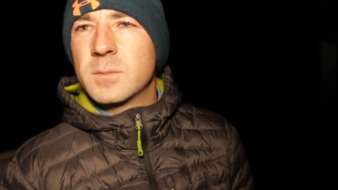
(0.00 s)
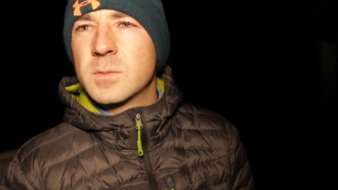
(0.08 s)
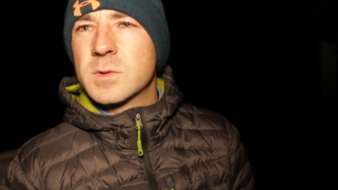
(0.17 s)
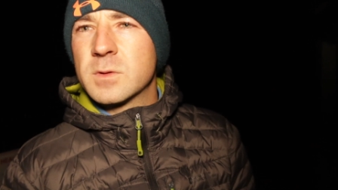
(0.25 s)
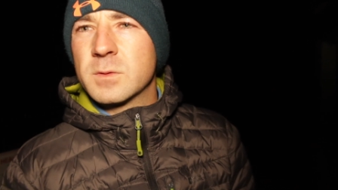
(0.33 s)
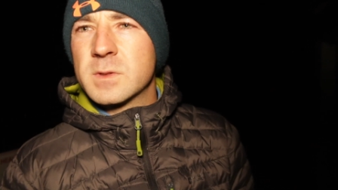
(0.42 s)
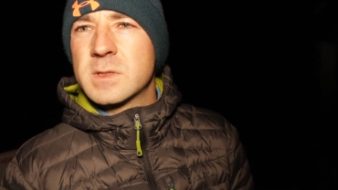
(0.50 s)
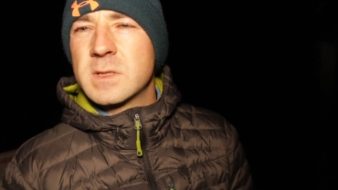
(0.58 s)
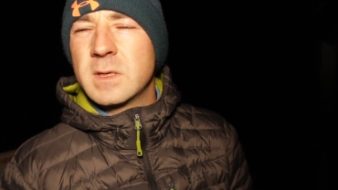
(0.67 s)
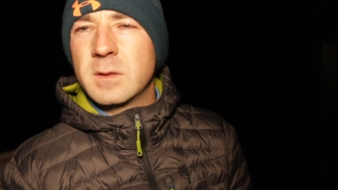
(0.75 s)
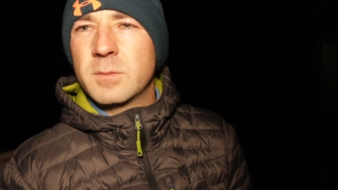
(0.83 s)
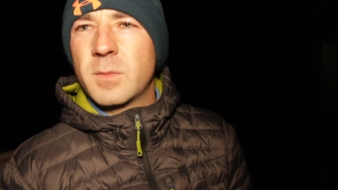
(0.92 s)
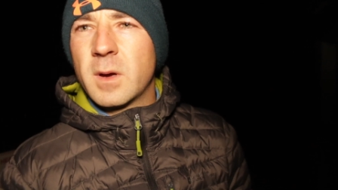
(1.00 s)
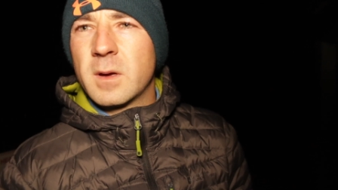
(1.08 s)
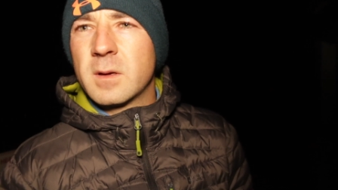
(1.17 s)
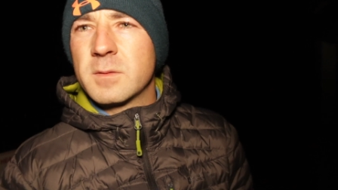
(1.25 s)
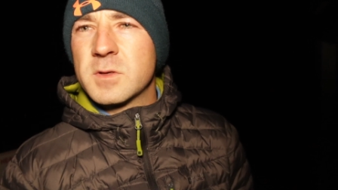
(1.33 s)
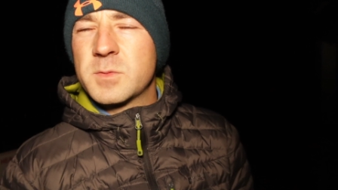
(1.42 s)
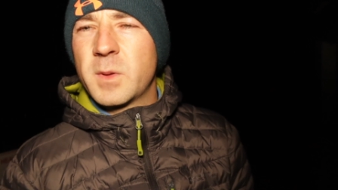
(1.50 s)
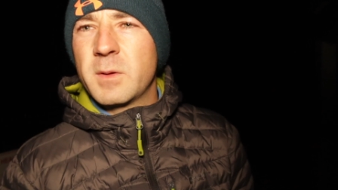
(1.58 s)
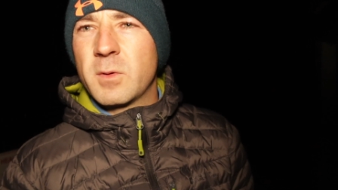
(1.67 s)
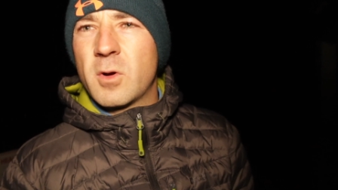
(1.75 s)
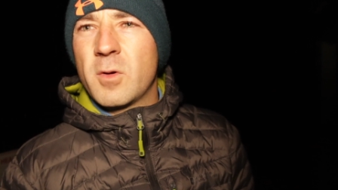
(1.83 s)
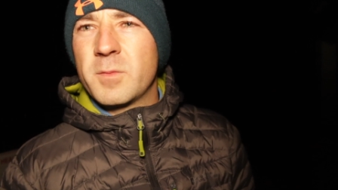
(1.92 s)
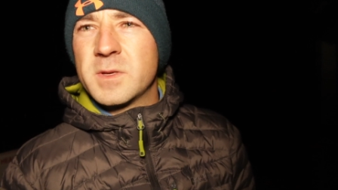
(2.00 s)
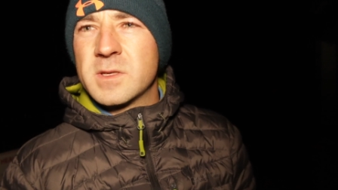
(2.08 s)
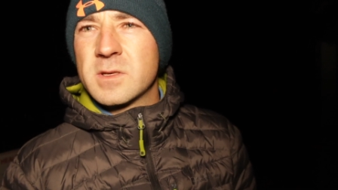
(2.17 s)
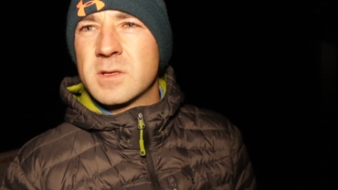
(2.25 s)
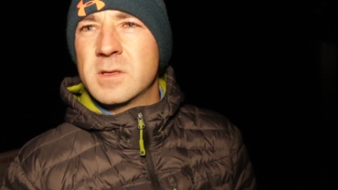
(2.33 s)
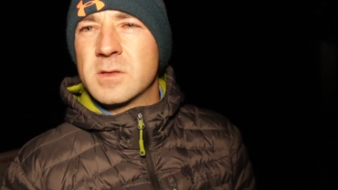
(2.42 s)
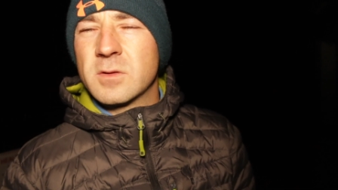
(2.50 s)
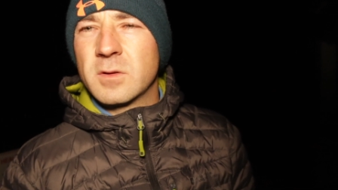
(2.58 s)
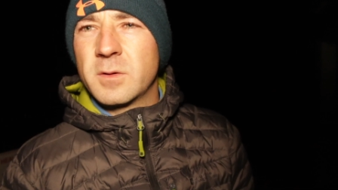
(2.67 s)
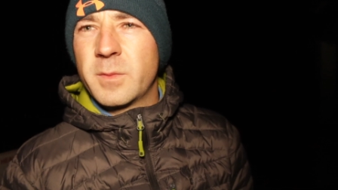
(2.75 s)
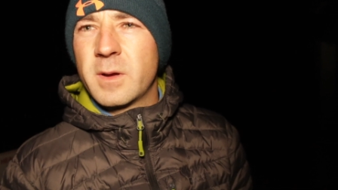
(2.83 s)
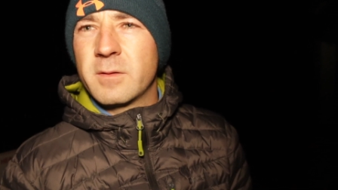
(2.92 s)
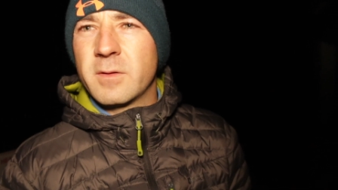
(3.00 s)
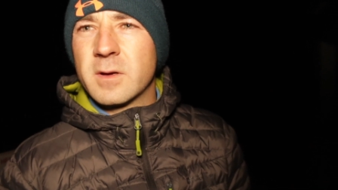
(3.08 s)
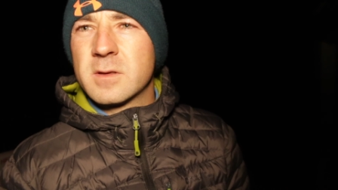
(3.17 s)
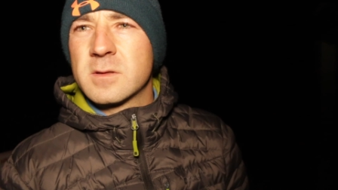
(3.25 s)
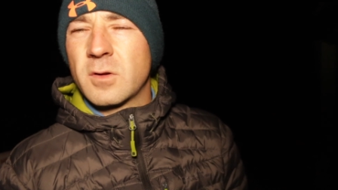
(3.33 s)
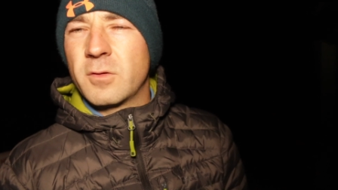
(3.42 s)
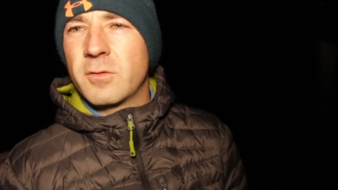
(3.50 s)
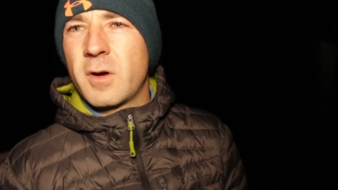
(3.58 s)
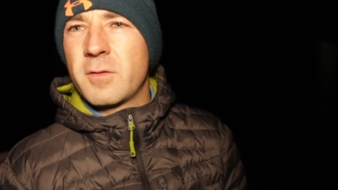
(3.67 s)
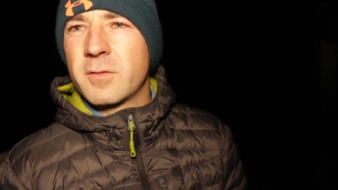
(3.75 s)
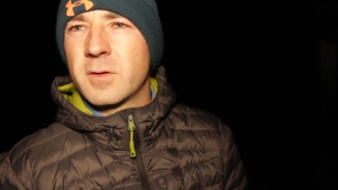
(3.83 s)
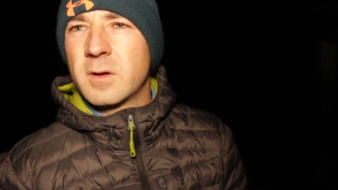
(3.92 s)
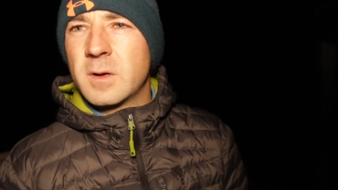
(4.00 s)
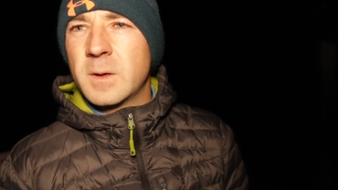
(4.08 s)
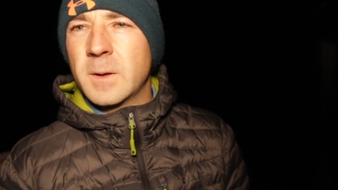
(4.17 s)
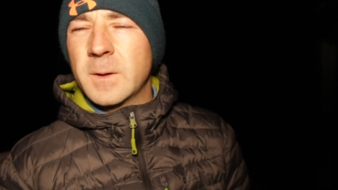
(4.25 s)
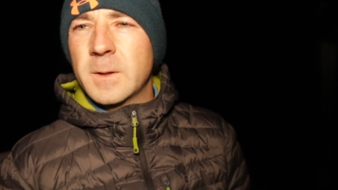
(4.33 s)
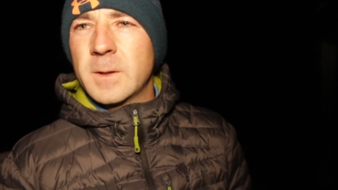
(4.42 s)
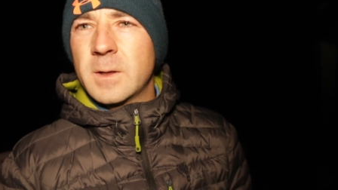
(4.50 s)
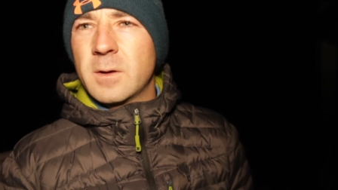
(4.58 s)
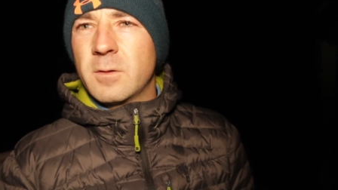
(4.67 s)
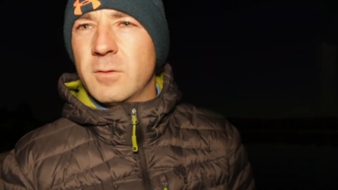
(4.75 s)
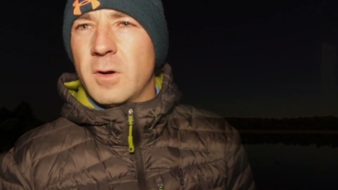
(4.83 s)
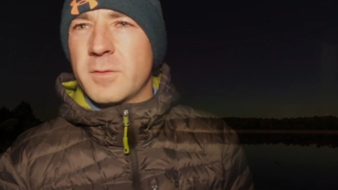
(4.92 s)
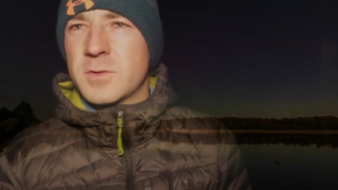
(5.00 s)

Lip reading: So we'll see, but I was just playing with composition, so they're a bit of a sort of rough rough